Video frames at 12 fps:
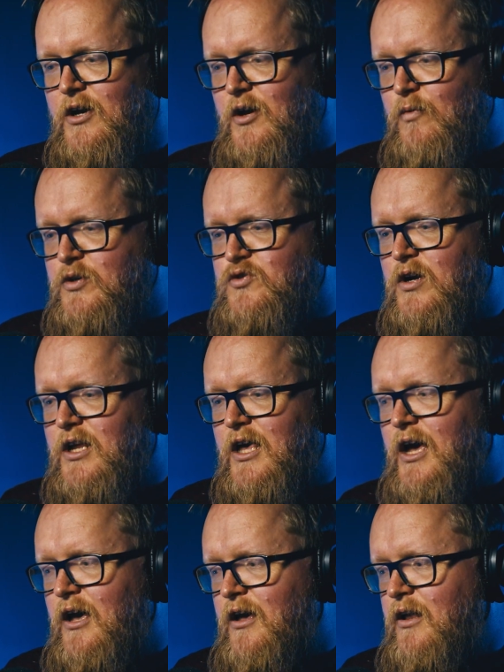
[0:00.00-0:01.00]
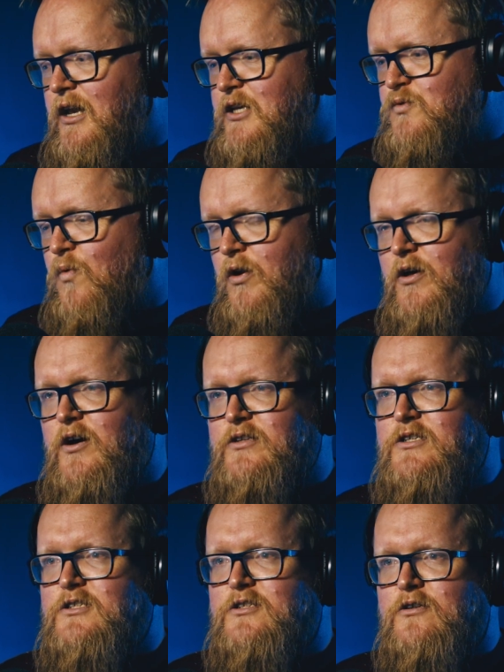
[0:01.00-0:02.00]
We're trying to get at least one
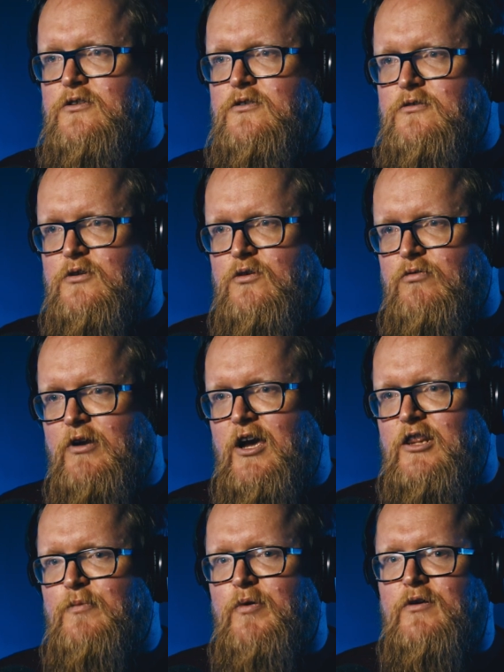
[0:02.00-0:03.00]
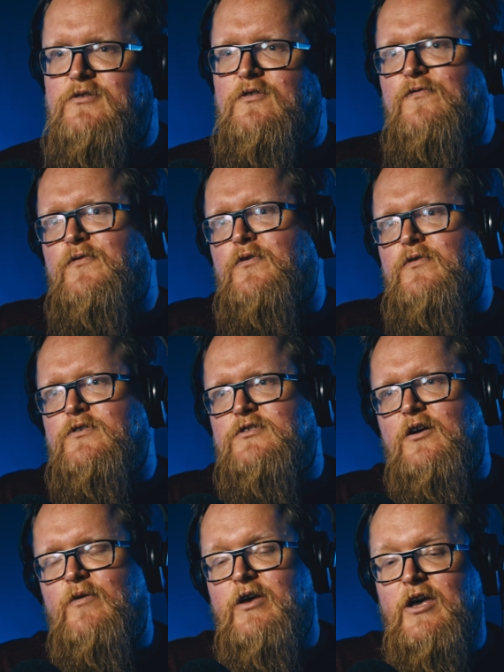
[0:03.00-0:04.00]
artist to create the poster
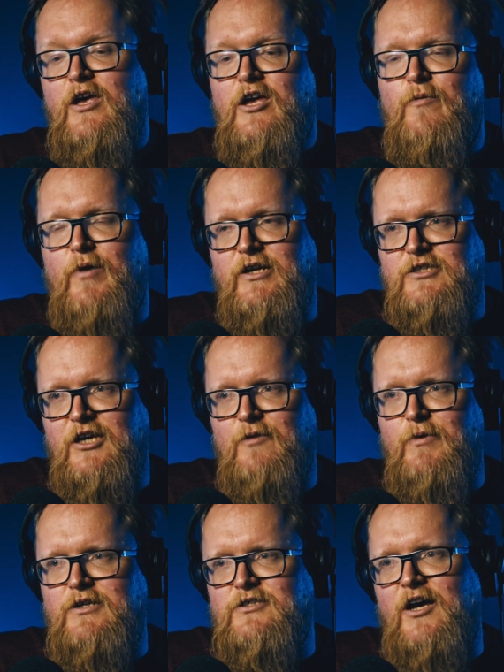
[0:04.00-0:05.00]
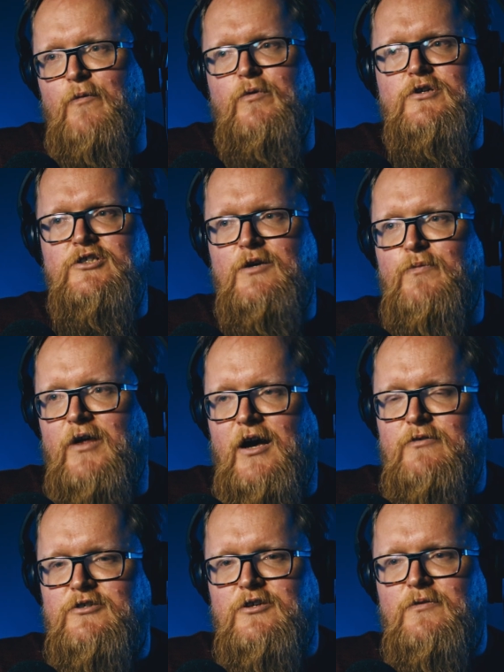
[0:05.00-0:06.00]
for us, so it might take a bit of time. We'll
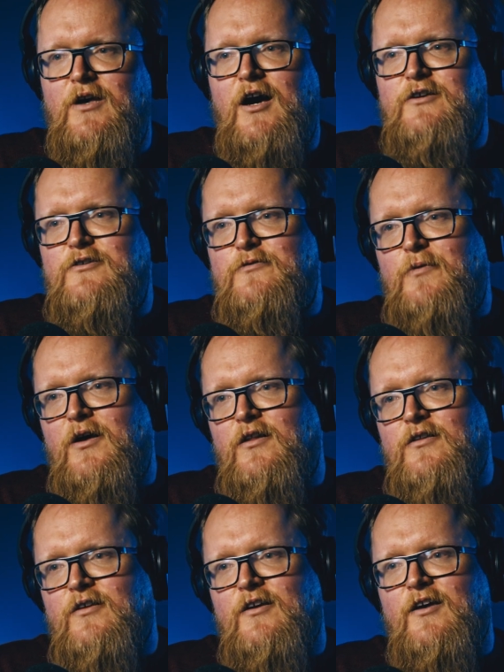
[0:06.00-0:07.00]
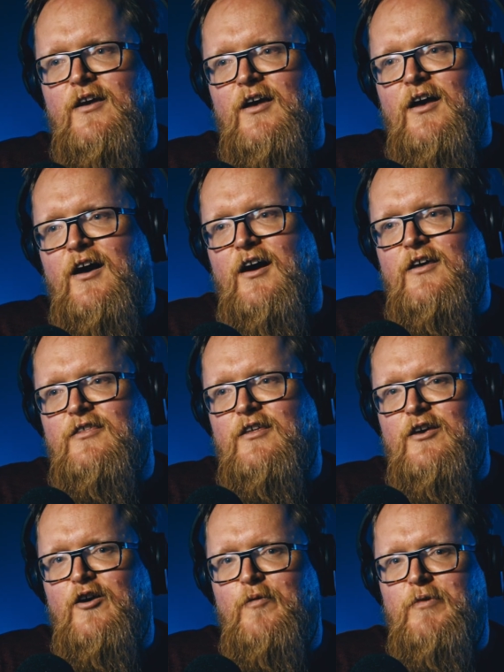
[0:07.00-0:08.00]
ship that out to you guys as well.
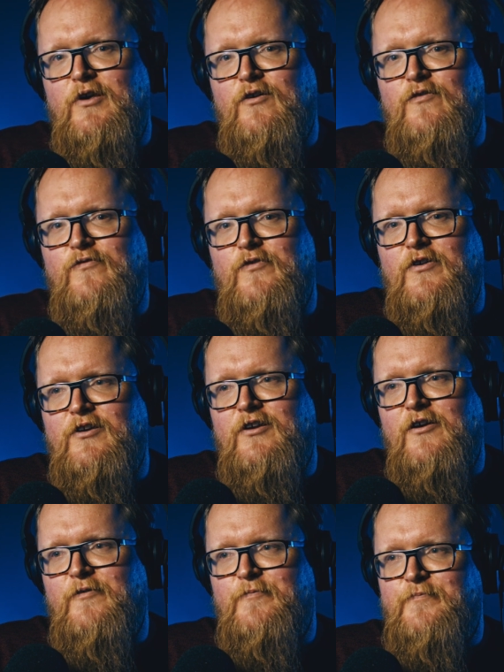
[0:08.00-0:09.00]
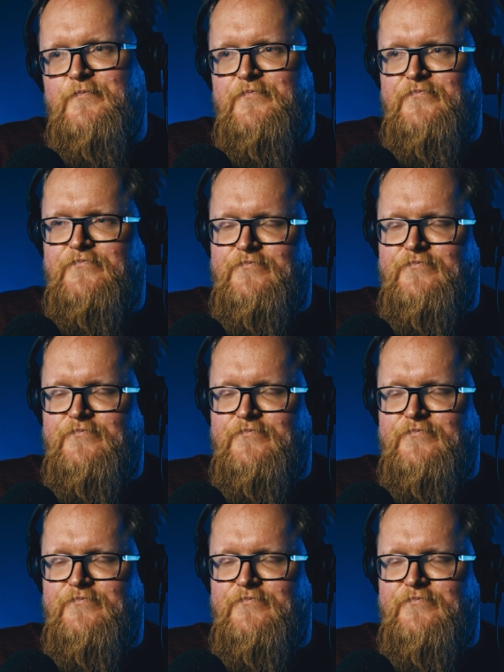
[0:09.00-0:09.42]
I think it'll be good fun, you know.